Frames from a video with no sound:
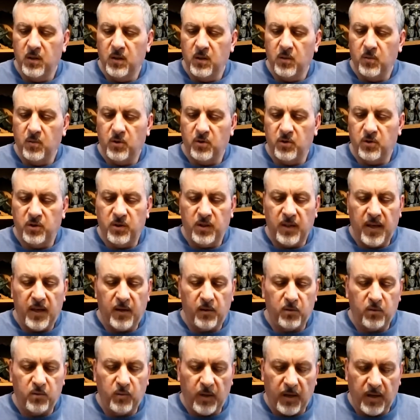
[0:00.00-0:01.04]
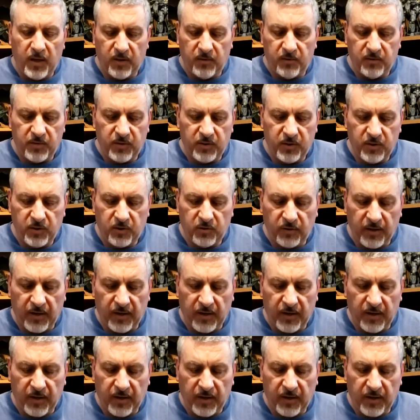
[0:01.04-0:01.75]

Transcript: which now you have your